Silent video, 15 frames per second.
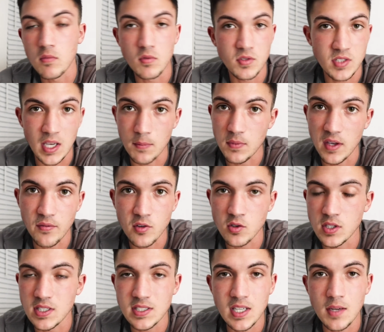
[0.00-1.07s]
same thing for
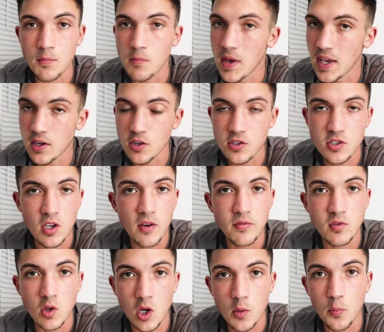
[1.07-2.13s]
LinkedIn. Make yourself
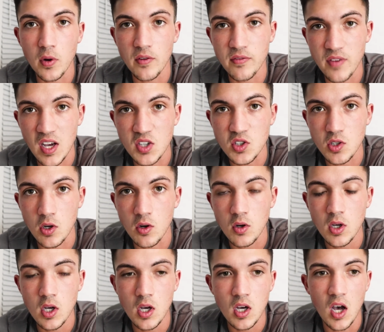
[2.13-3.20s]
look professional.
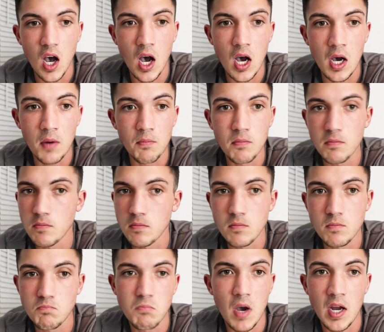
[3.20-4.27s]
I
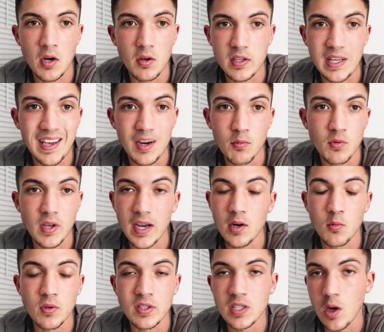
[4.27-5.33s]

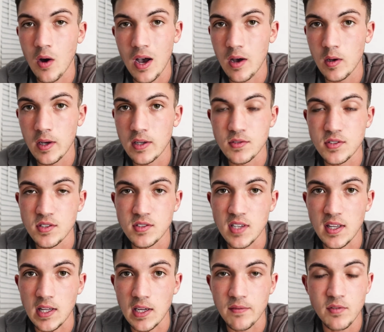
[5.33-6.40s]
don't really know how else to
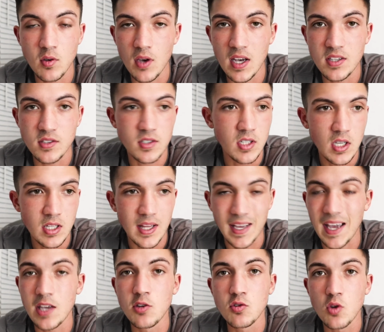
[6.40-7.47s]
say that. If you guys
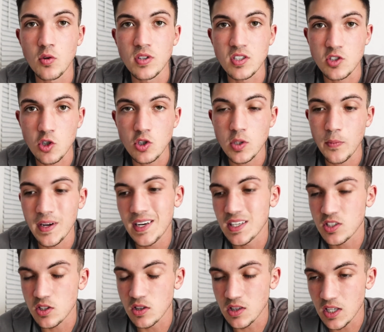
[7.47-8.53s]
I use social media
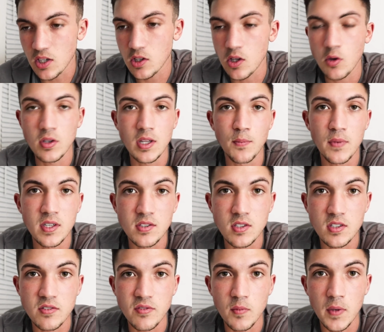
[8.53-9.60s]
is literally only
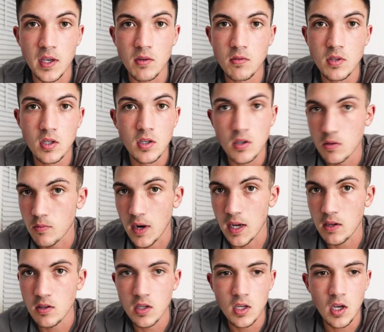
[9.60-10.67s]
business for me,
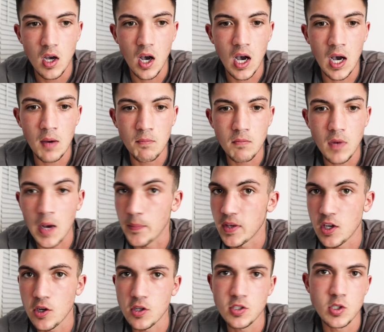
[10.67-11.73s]
right? I'm
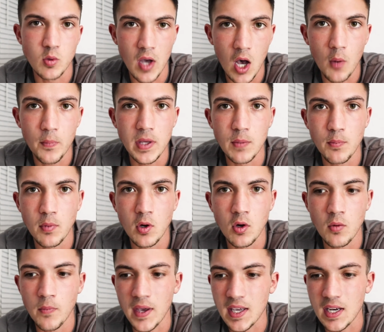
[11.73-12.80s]
here to help
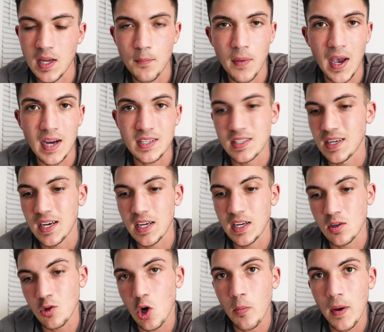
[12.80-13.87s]
people make an impact
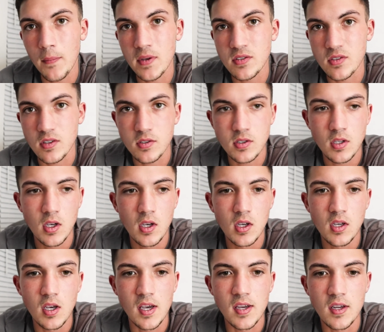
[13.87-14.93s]
and grow my business.
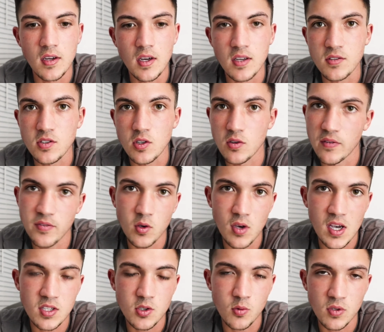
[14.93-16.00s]
And so if you
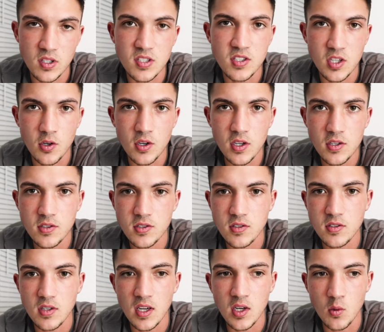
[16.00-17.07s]
guys are really
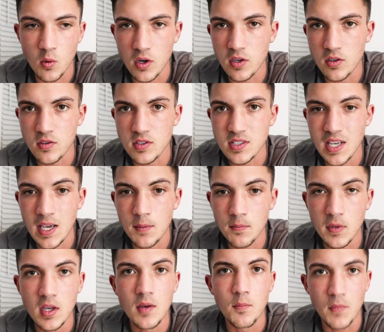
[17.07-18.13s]
serious and you want to do the
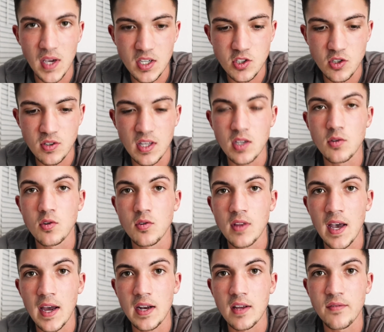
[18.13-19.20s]
same, make sure that you do
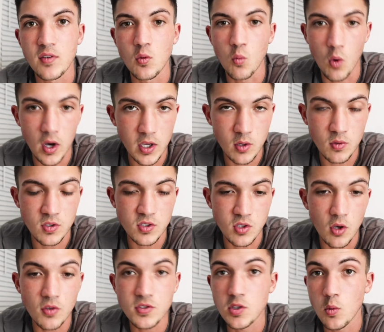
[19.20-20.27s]
that. If you want your
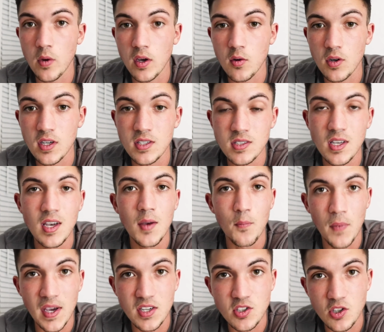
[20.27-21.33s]
results to increase,
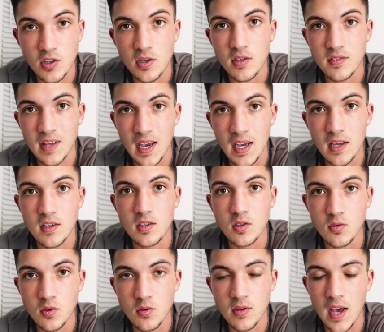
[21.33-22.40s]
make sure that you
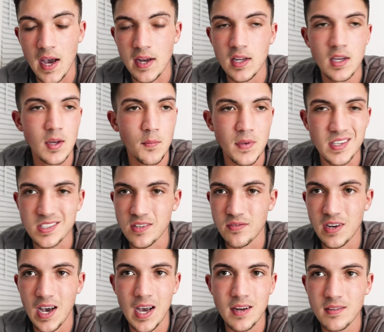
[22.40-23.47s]
do that, because if
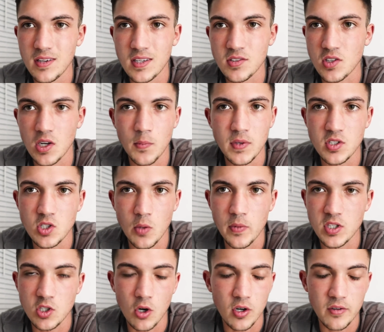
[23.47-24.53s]
not, it's going to be so
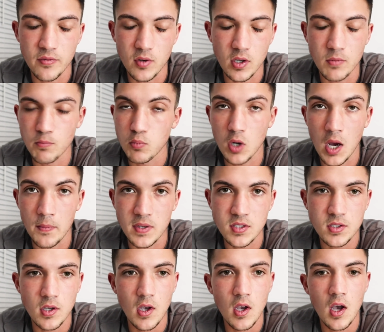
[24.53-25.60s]
much harder for you,
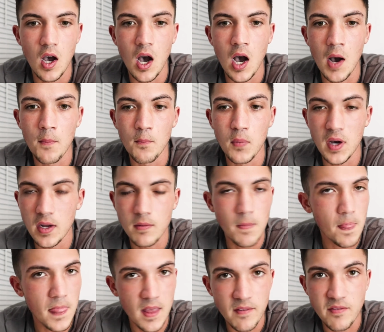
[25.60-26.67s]
promise. But
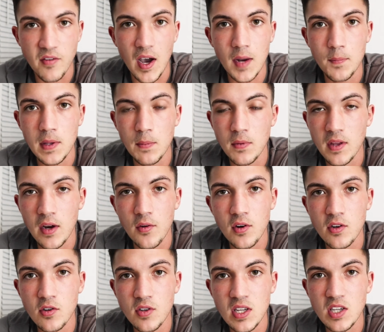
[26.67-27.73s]
find people that are in
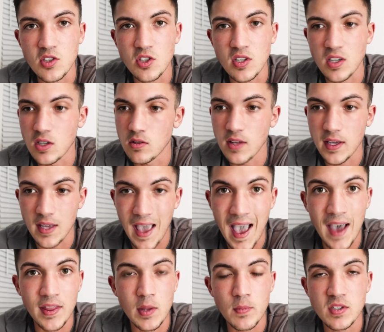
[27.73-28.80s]
your niche and
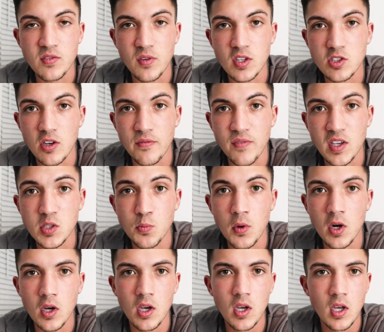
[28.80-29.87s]
add them as friends on
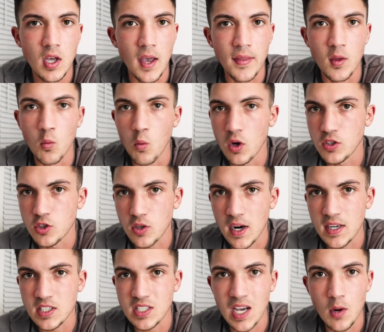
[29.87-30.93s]
Facebook. And then one
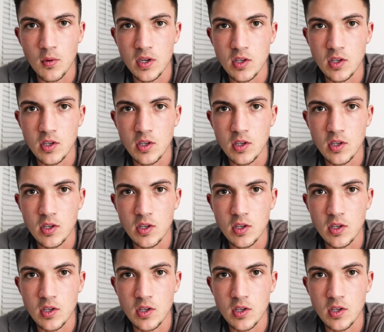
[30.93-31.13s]
strategy I would